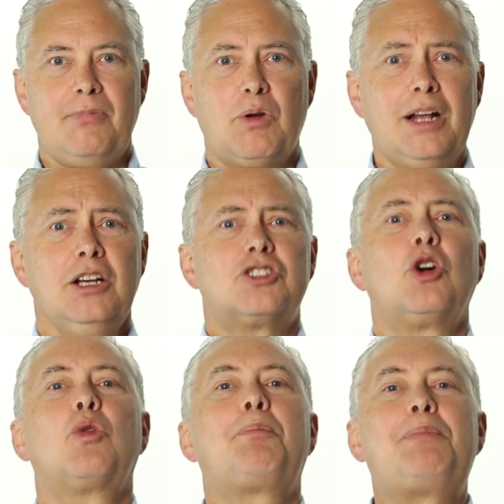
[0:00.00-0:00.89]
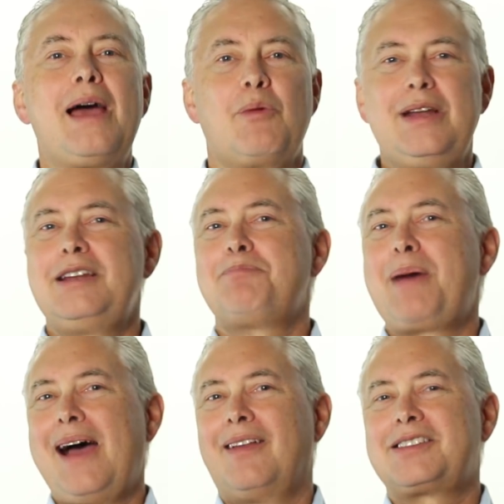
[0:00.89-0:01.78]
Right? So we need to
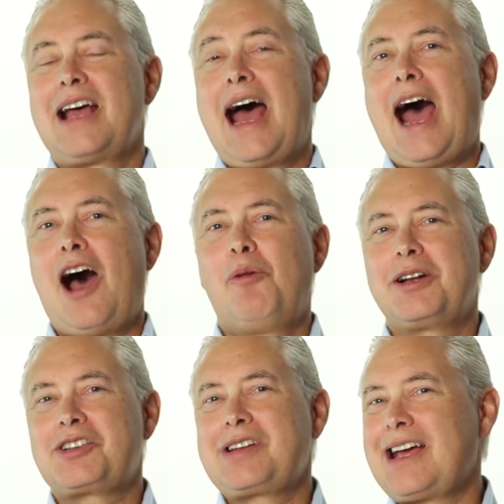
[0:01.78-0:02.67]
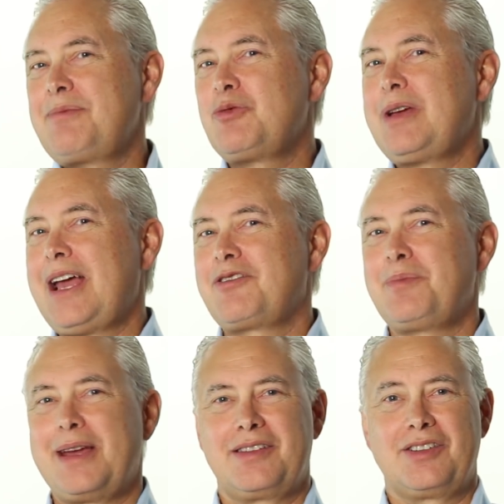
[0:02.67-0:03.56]
balance how much time do we have
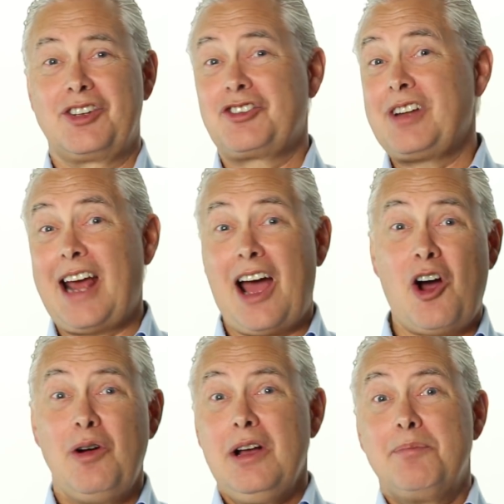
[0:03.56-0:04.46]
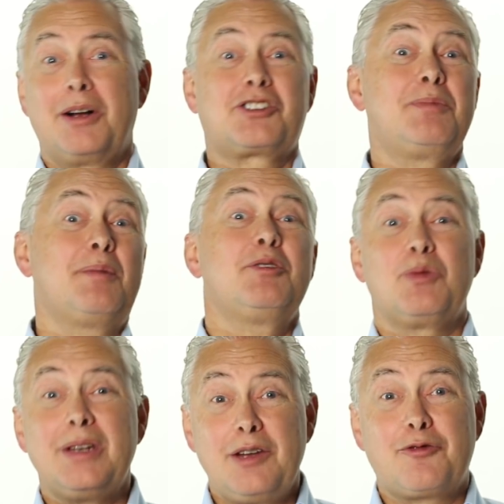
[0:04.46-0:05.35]
to make the decision and how much commitment
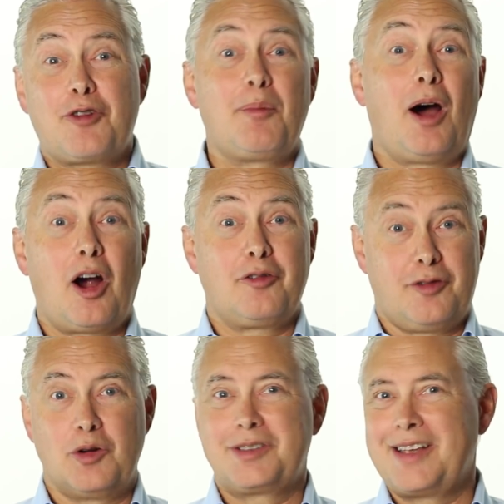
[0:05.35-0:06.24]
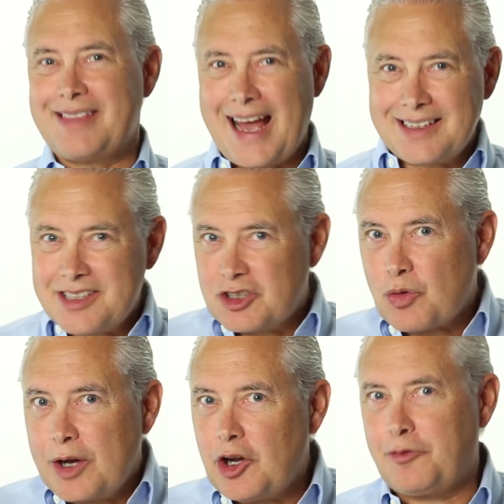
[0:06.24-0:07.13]
do we need from our folks, and that's the
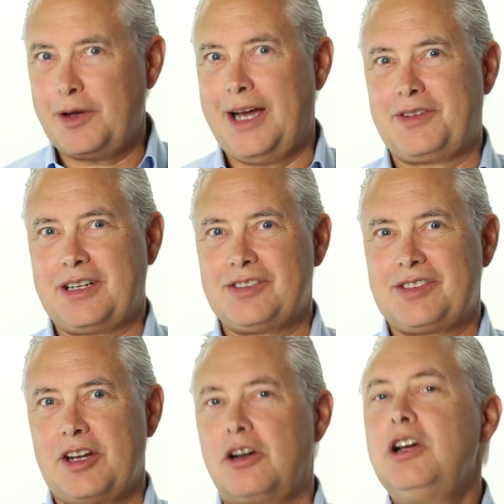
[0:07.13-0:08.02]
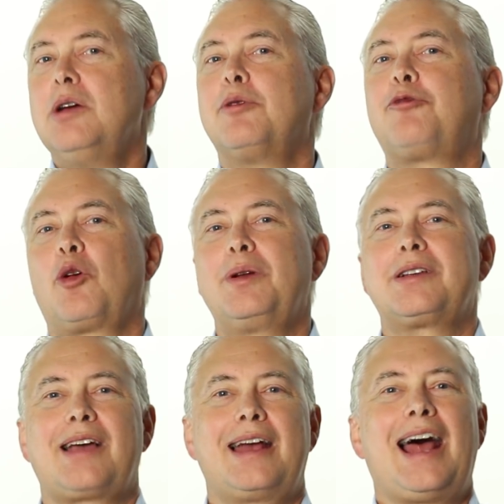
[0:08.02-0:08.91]
trade-off we have to consider before we
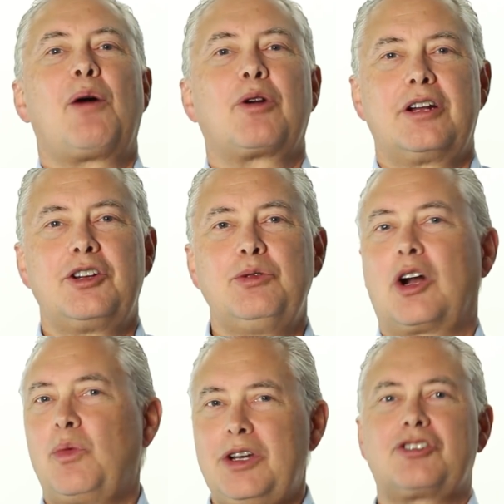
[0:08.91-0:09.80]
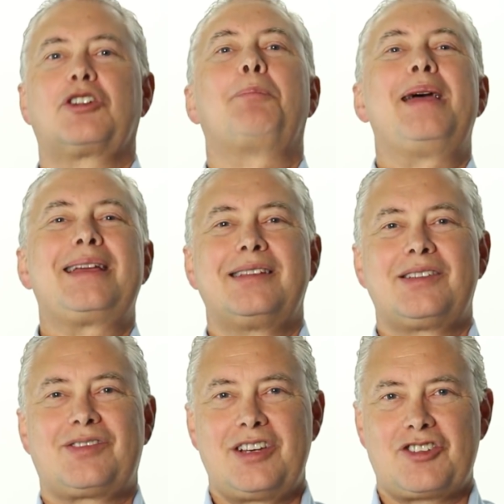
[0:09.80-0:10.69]
decide how we're going to do it. Are we just going to make the
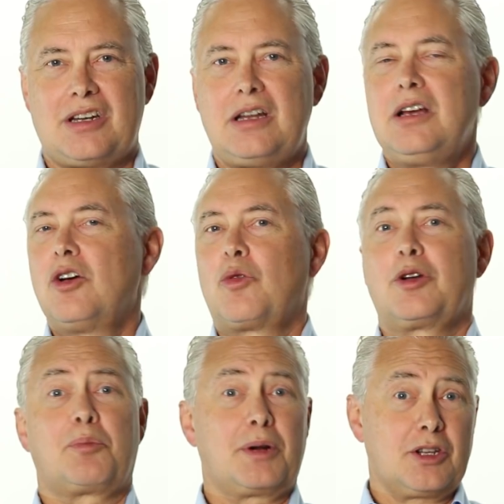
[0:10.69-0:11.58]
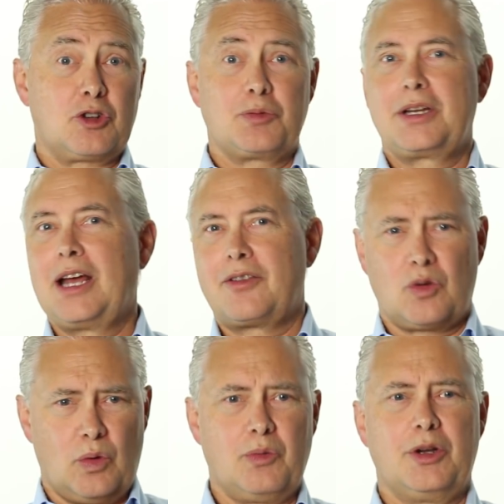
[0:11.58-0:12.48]
decision, or we're going to bring the group
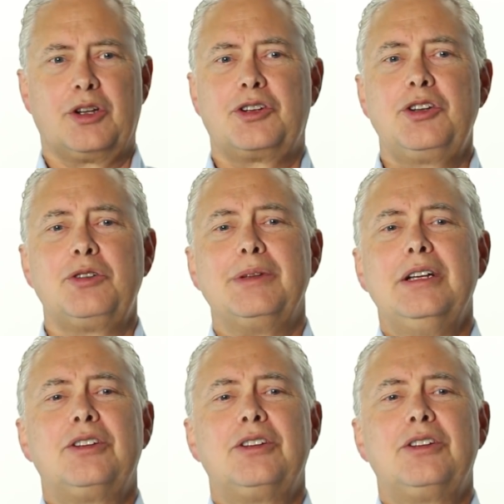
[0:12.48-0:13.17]
together, or what are we going to do?